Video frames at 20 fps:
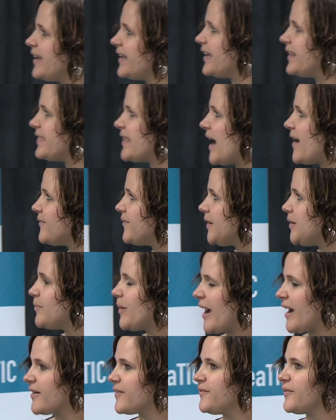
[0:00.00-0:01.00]
get that
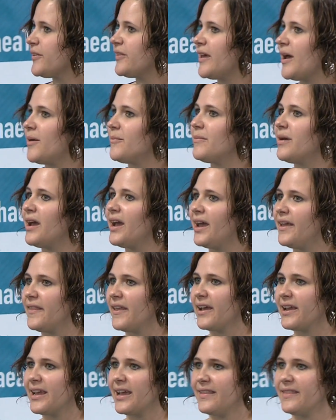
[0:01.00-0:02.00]
feedback for them. And
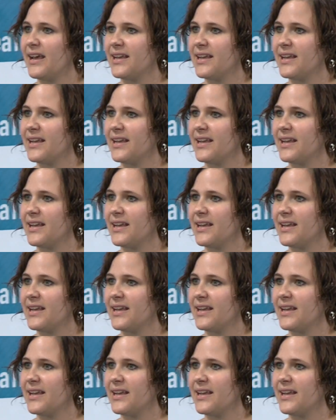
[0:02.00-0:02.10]
again,